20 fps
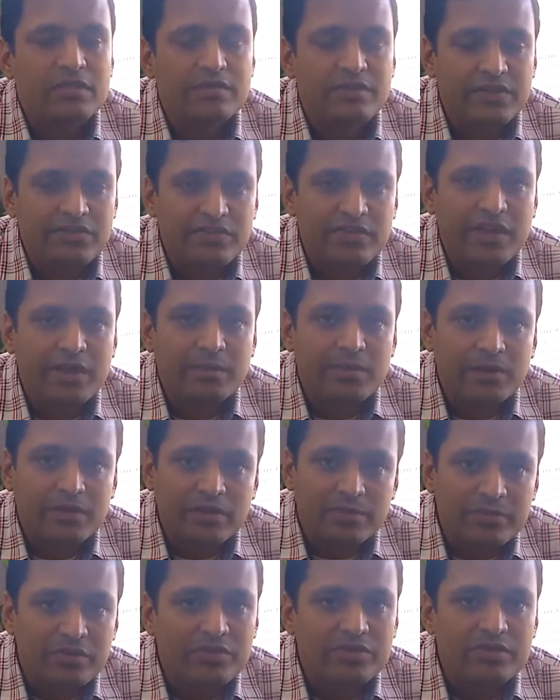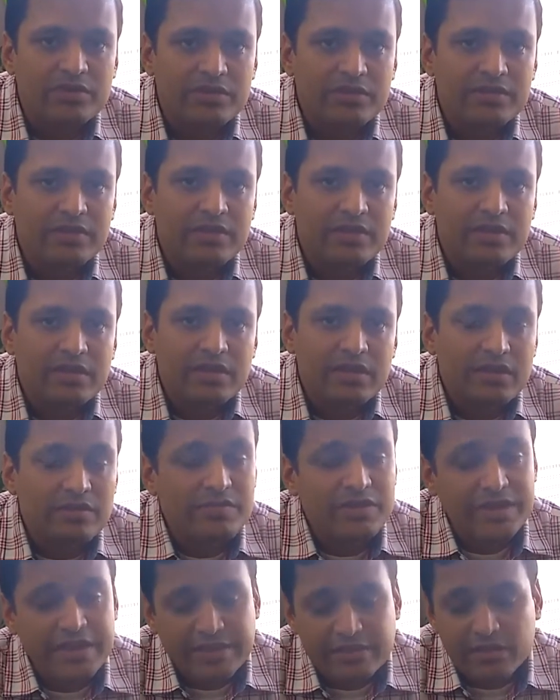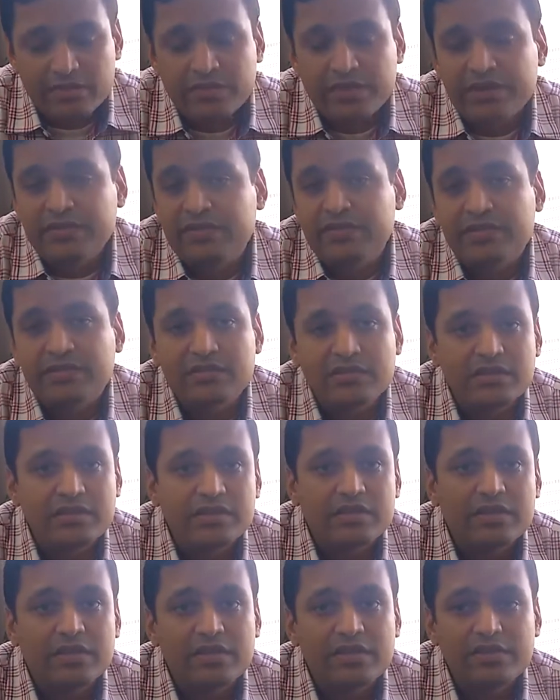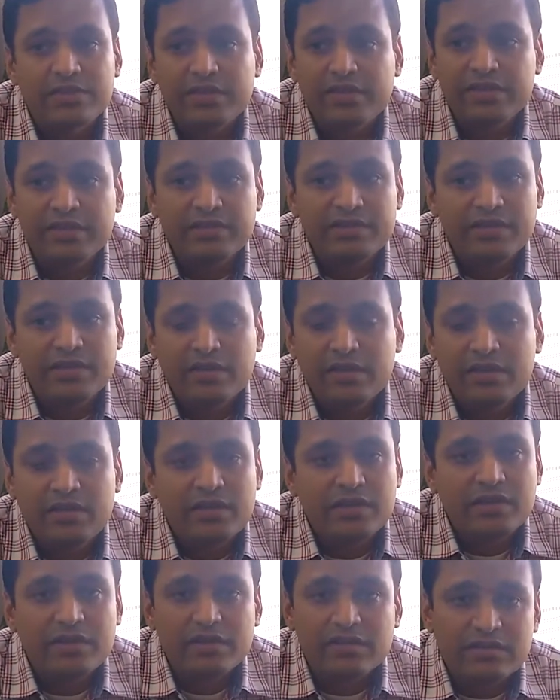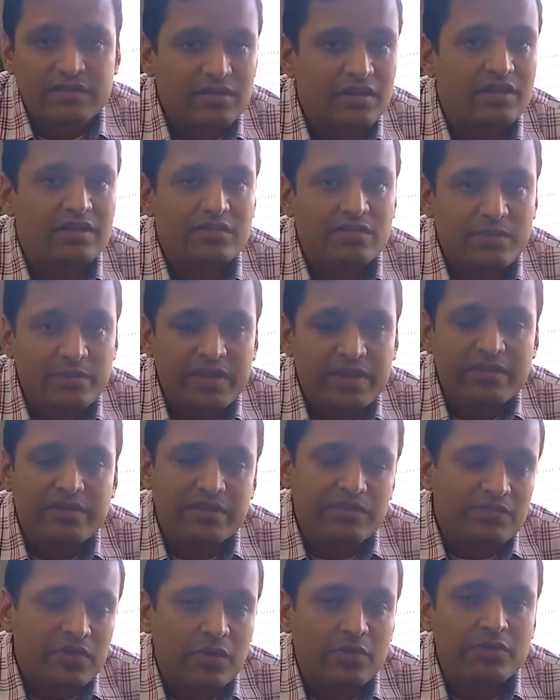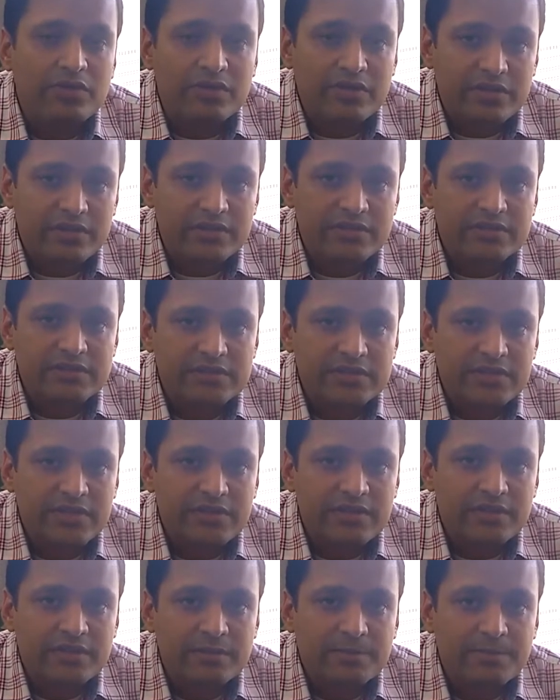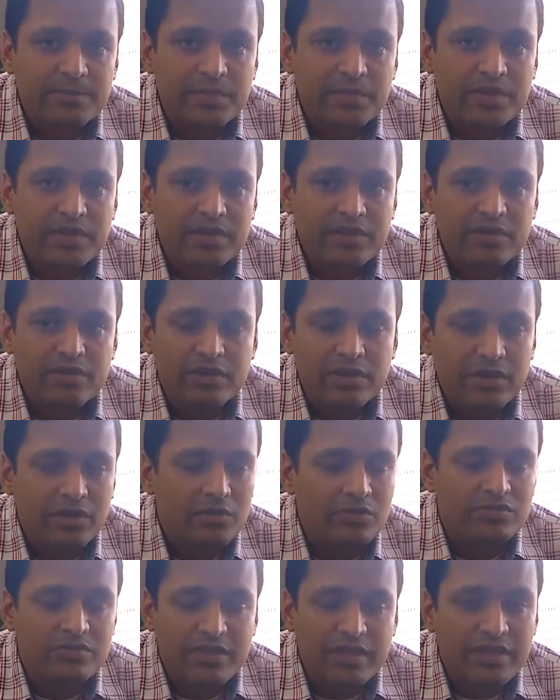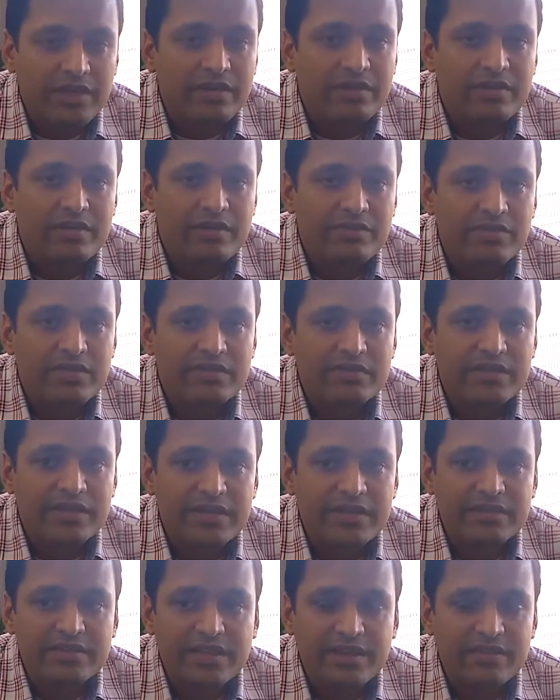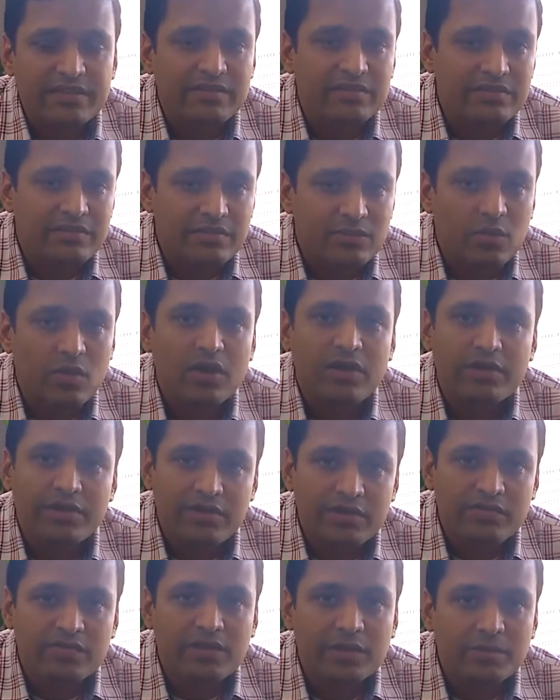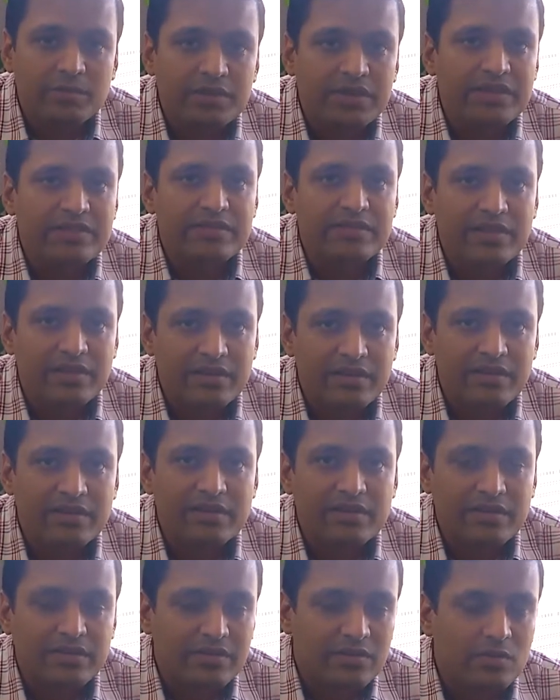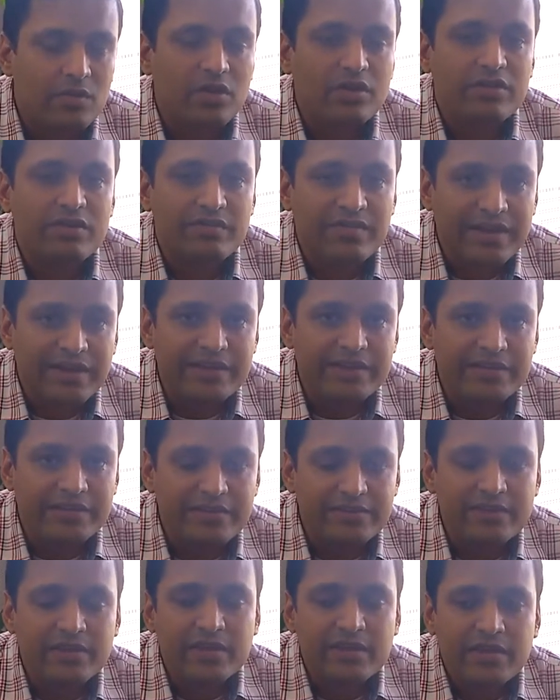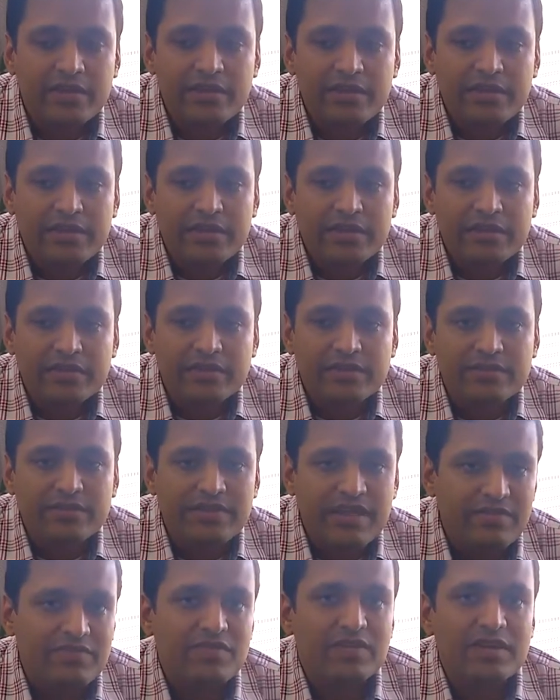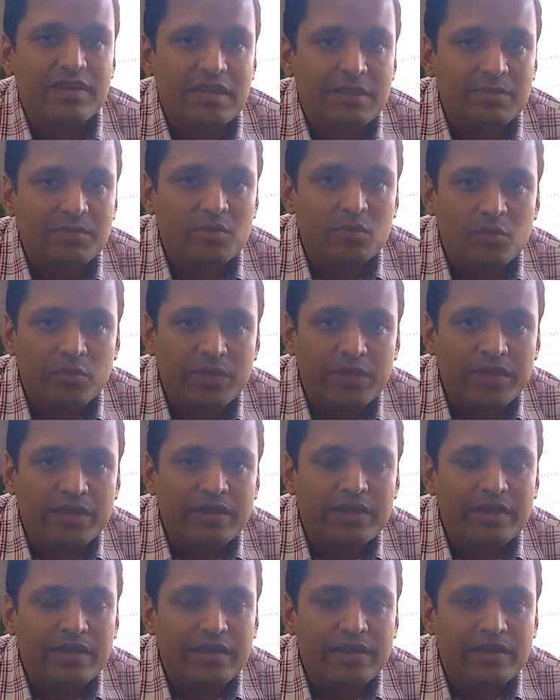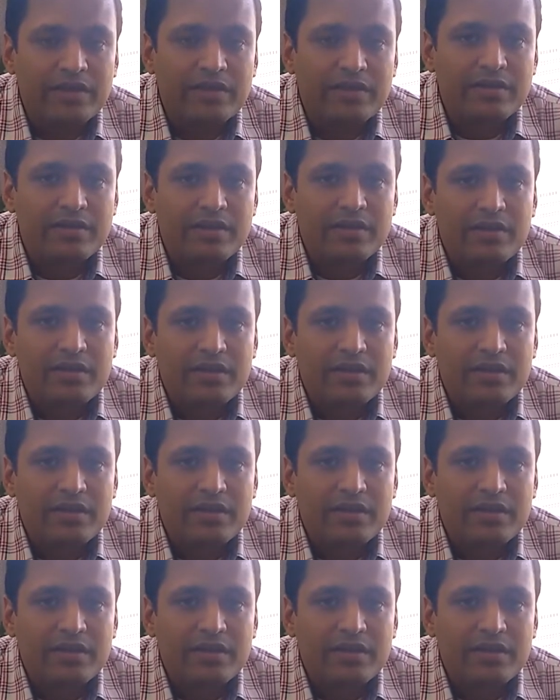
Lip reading: the venture capital community, and we take that very seriously. And there's a ton of amazing founders out there, and we're seeing that the quality of companies and quality of ideas is definitely improving, and